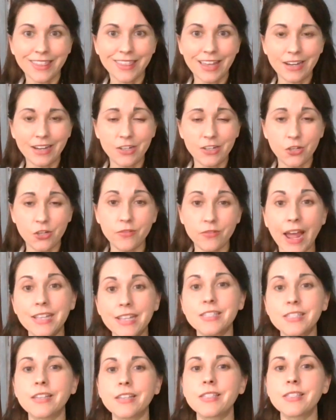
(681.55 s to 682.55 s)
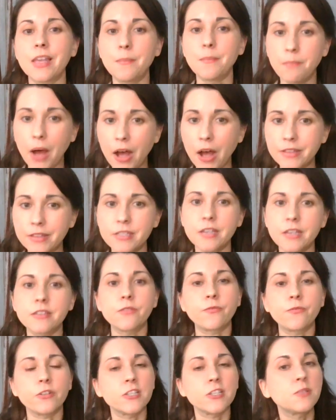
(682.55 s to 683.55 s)
unites us, that bonds us.
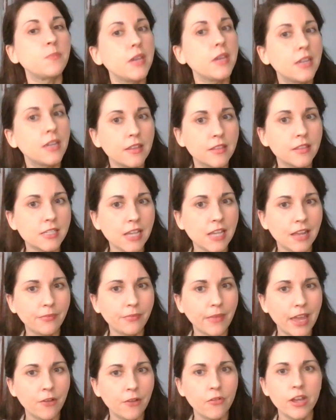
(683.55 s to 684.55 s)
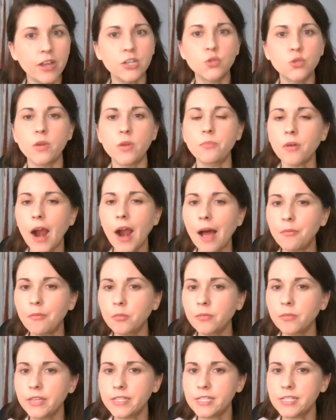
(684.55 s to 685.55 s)
If we're speaking the same language, we
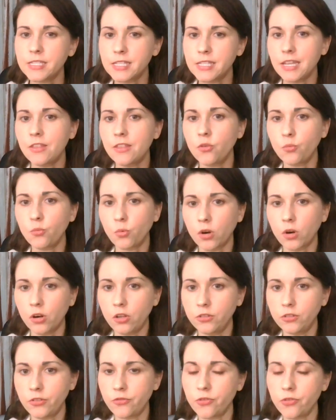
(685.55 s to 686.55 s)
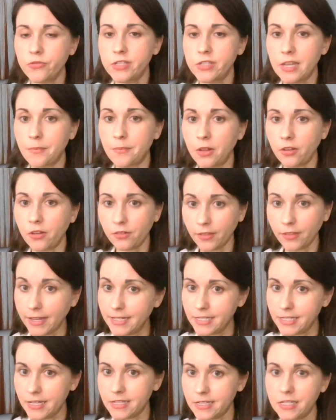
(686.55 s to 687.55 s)
probably see the world through similar
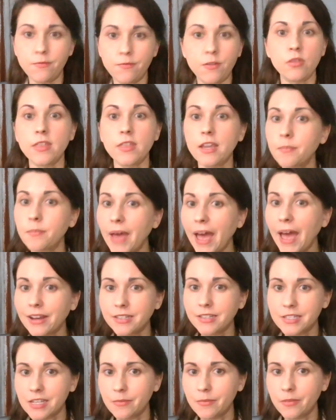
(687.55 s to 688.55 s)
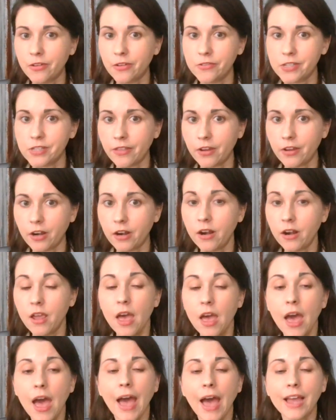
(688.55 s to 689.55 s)
lenses. If you think back to some of those other
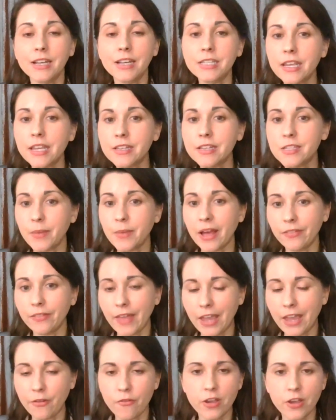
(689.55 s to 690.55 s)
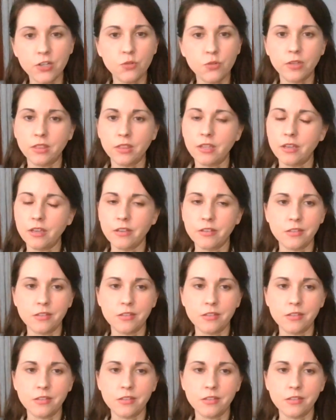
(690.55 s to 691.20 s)
ideas about language with the